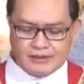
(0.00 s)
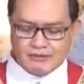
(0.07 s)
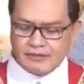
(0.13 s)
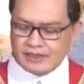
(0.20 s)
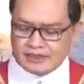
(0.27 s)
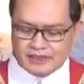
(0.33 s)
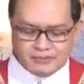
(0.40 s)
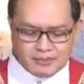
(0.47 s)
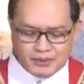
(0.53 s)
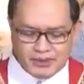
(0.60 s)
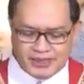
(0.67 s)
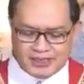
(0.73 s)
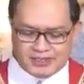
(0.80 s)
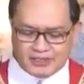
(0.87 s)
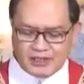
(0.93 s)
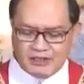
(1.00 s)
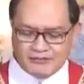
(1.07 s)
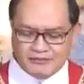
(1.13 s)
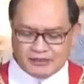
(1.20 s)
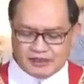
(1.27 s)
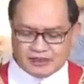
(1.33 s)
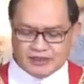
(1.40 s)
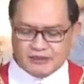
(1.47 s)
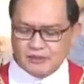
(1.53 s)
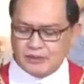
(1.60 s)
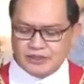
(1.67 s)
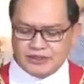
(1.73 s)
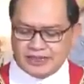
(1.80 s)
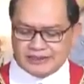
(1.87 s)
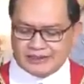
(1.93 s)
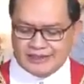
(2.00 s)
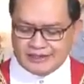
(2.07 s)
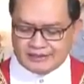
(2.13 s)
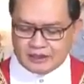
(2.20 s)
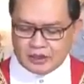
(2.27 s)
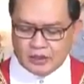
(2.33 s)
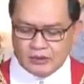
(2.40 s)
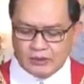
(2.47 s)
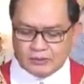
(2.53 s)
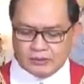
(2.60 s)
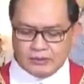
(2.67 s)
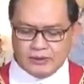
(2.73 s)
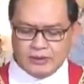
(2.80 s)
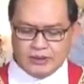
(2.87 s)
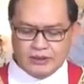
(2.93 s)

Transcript: But the police officer would not let go,